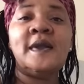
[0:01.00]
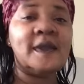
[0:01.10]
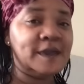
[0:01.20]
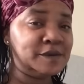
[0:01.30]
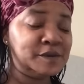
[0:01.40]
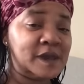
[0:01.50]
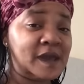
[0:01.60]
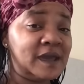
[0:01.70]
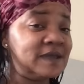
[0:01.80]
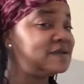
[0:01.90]
Hey, you
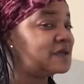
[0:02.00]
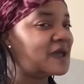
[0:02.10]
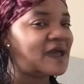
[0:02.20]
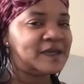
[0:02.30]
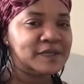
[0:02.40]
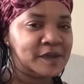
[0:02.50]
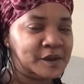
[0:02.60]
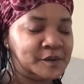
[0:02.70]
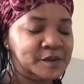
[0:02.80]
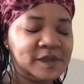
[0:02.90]
guys, I
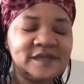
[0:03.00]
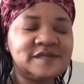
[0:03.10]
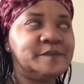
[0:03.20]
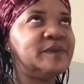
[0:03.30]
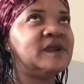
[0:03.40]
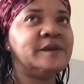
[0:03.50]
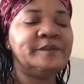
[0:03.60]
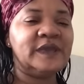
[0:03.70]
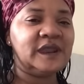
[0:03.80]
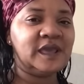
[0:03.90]
know it's been a
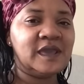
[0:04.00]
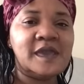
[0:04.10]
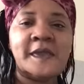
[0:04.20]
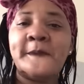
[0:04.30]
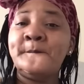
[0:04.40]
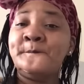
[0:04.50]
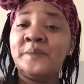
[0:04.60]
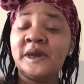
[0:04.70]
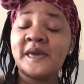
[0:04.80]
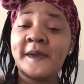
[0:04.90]
minute,
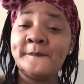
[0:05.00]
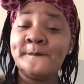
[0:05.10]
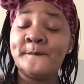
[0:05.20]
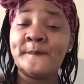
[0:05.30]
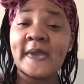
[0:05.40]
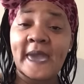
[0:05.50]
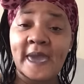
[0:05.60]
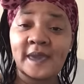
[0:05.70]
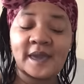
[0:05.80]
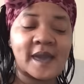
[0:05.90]
but I'm
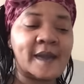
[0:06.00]
back.